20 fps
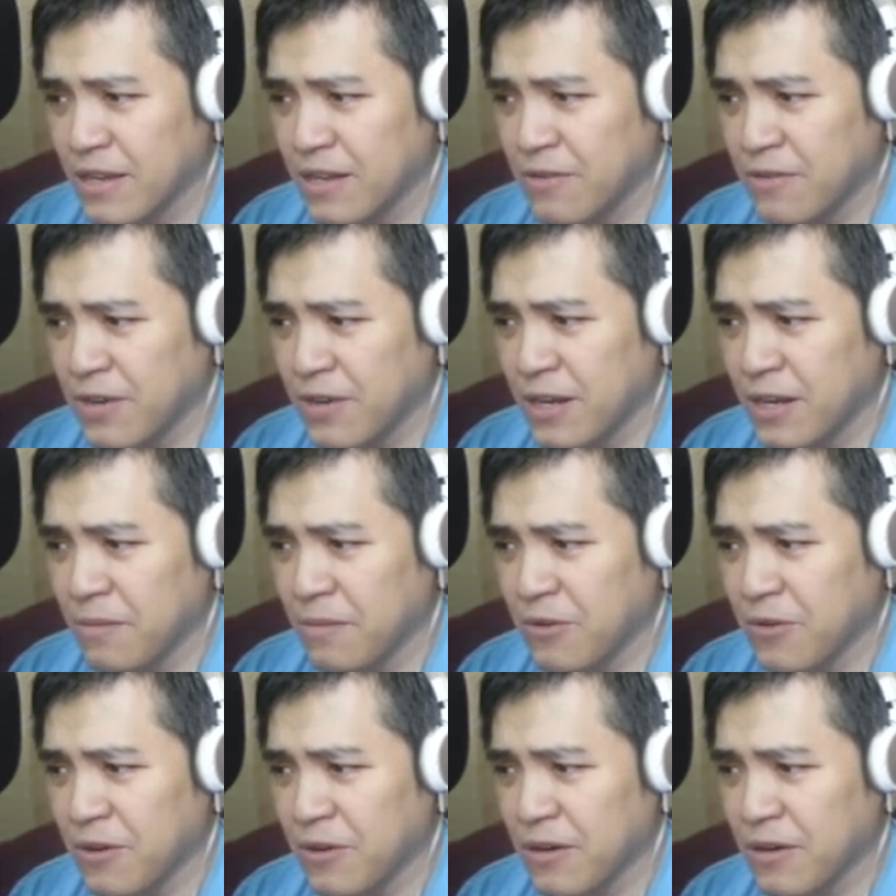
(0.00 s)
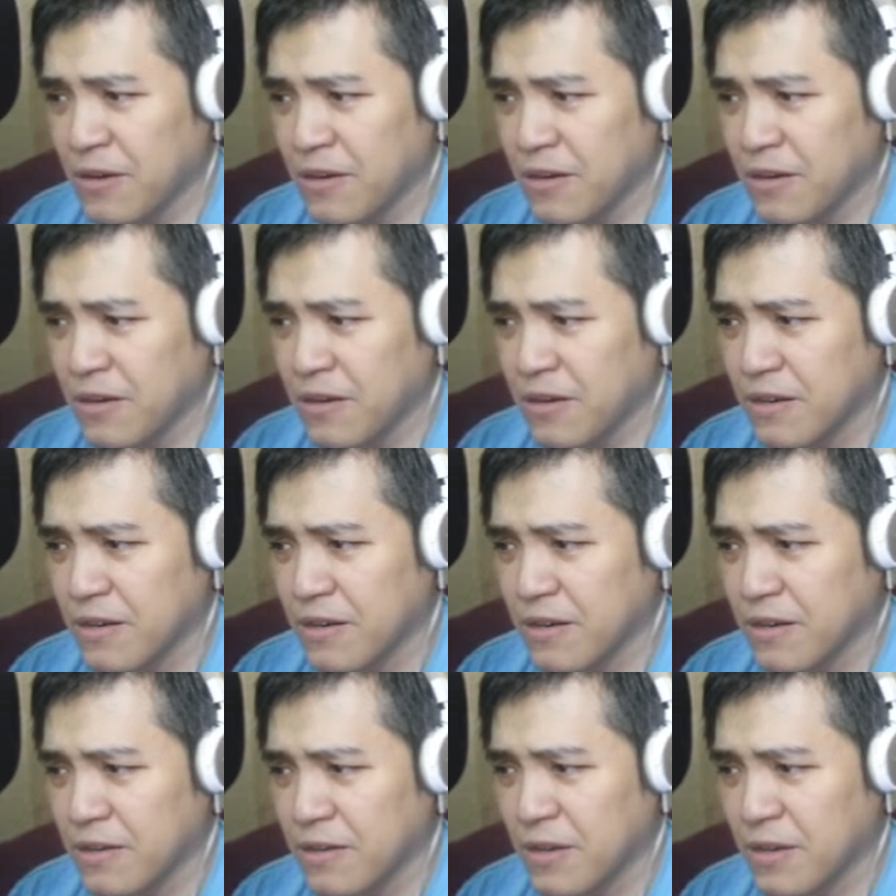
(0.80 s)
Do I need more?
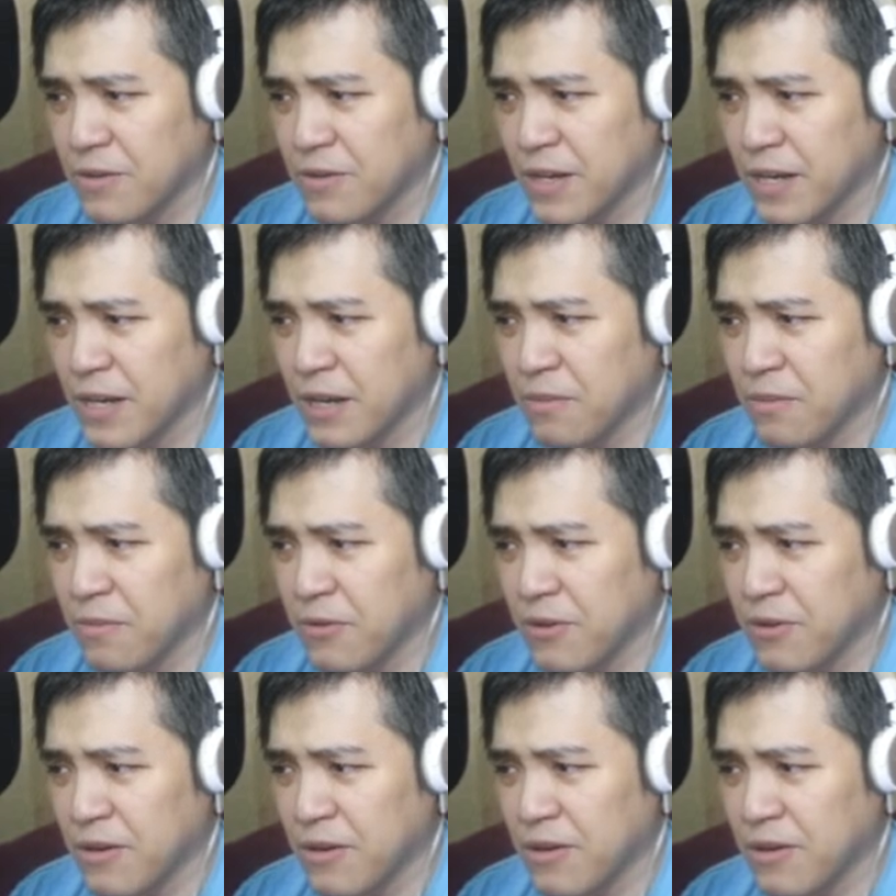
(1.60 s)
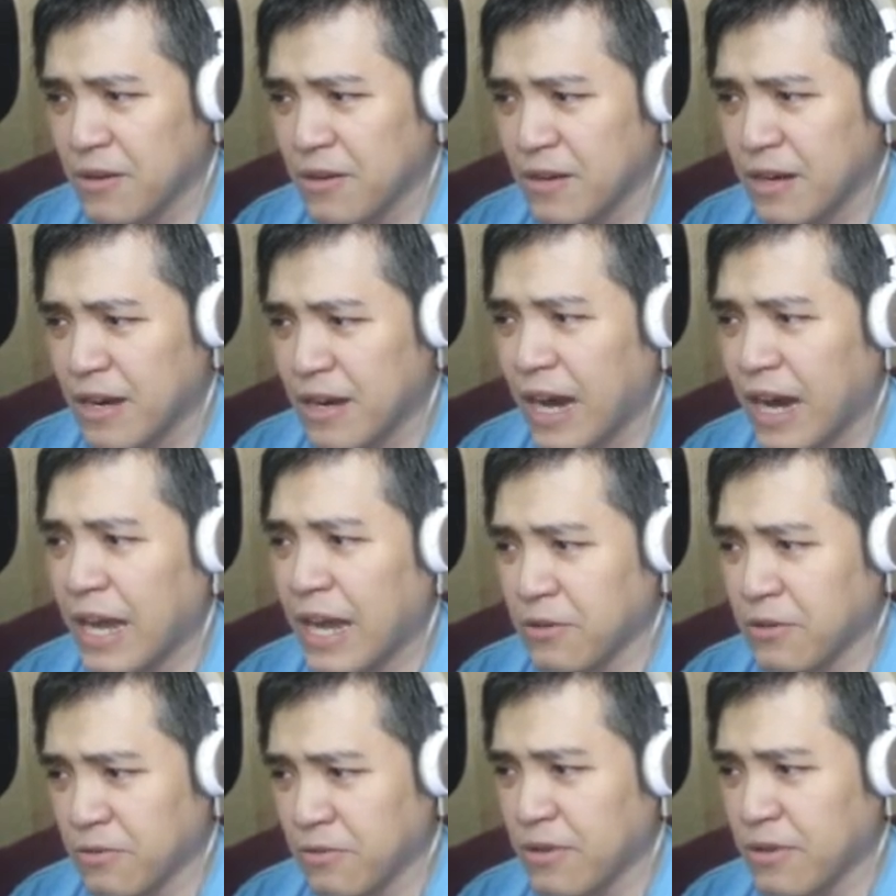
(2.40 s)
Do I really need more? I
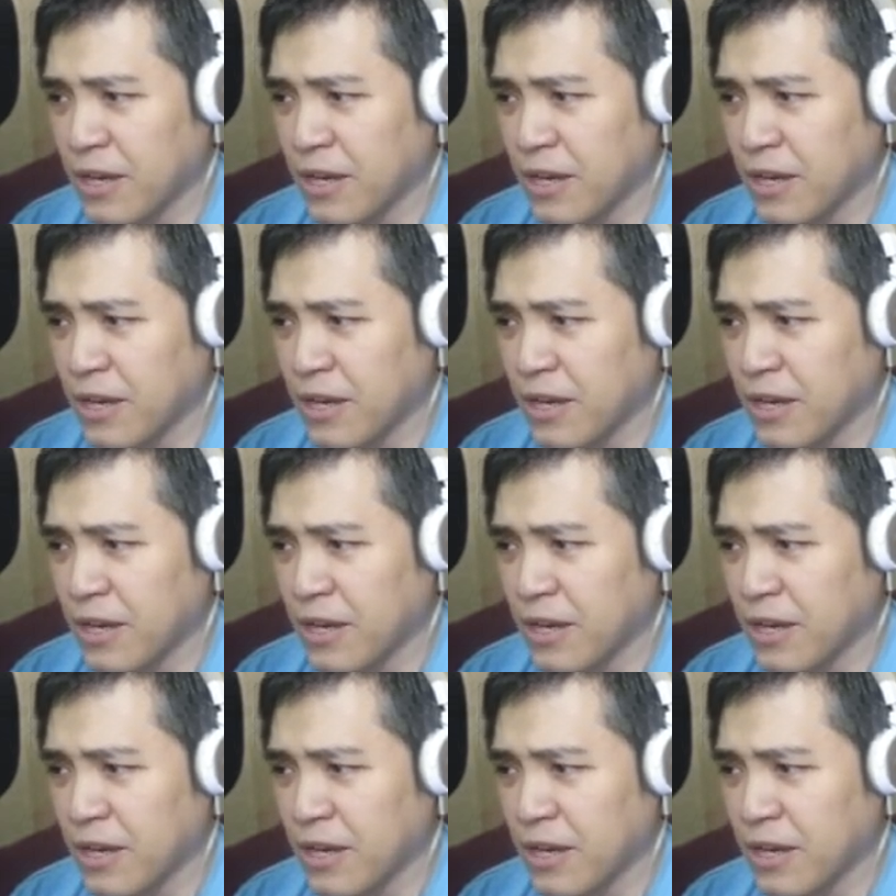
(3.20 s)
do.